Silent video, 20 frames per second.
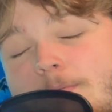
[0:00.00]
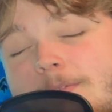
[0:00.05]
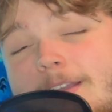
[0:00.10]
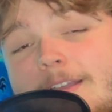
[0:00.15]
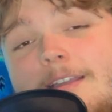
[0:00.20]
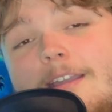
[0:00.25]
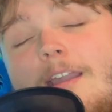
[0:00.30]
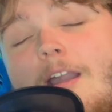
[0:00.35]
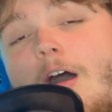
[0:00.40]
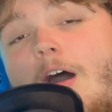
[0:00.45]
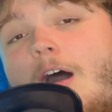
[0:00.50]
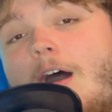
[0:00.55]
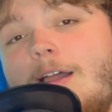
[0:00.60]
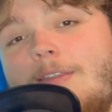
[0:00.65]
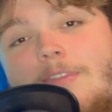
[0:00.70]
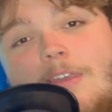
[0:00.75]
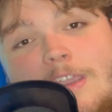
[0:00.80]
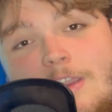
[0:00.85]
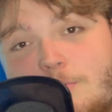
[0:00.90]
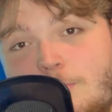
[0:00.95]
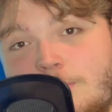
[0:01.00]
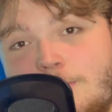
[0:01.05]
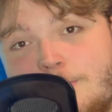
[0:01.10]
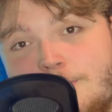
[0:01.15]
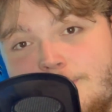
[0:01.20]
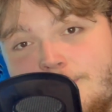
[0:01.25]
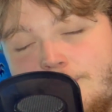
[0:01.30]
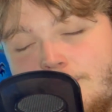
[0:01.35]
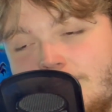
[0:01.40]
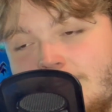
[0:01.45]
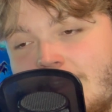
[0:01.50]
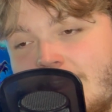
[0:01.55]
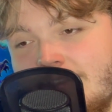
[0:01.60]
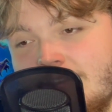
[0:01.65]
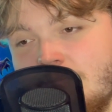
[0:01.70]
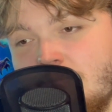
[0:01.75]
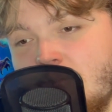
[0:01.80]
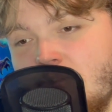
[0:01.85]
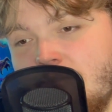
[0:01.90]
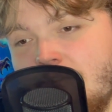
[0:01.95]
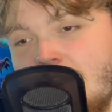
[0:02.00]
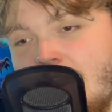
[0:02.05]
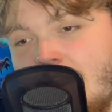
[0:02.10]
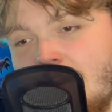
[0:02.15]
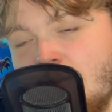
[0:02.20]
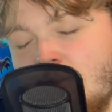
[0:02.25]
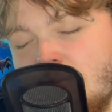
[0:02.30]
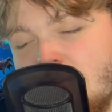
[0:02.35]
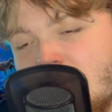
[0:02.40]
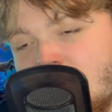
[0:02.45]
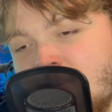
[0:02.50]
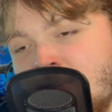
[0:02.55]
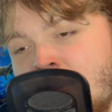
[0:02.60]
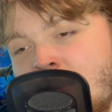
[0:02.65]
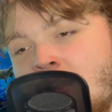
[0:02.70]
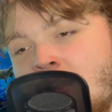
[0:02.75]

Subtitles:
to God that he returns for the next movie. I know that